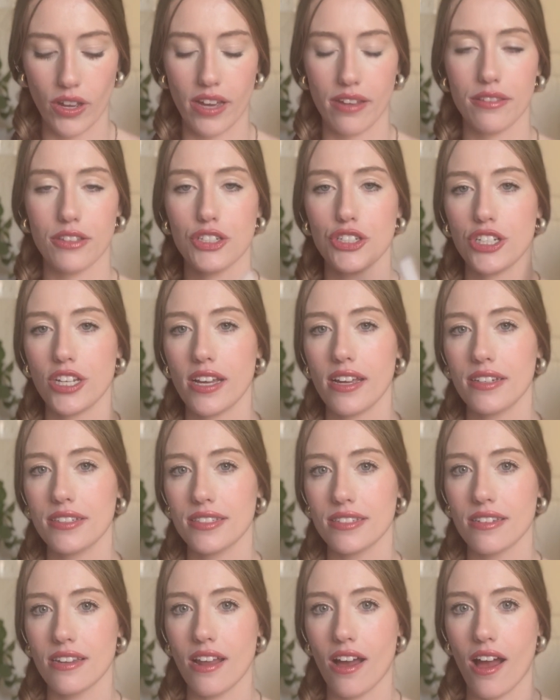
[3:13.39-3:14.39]
shade is
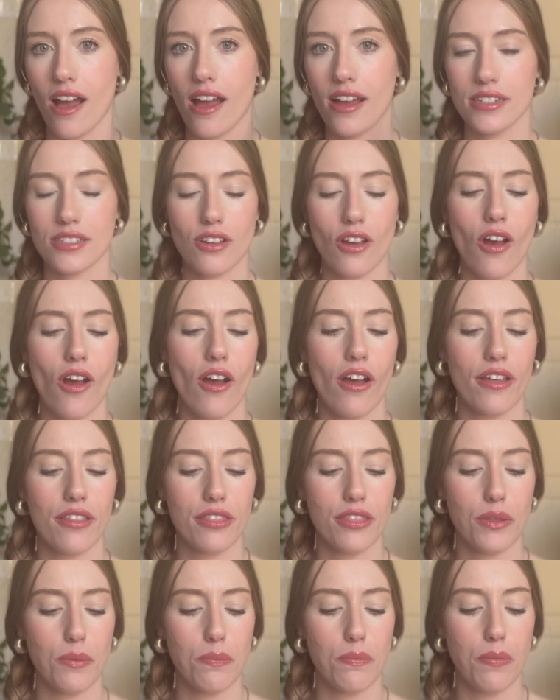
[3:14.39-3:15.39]
not on
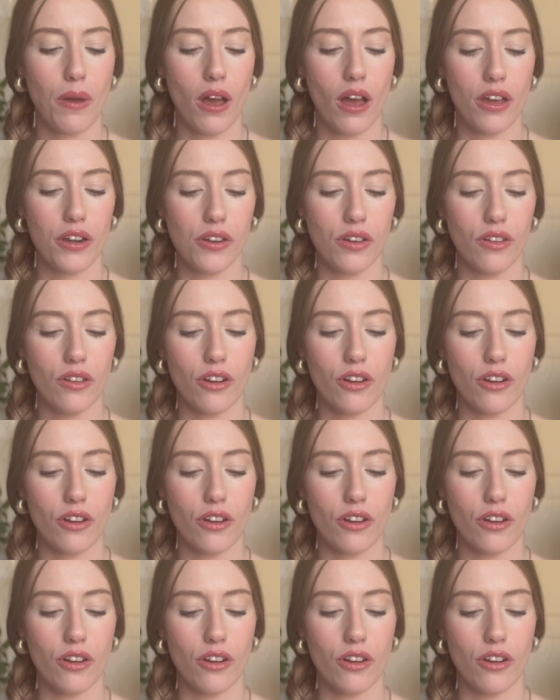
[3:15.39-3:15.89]
the bottle,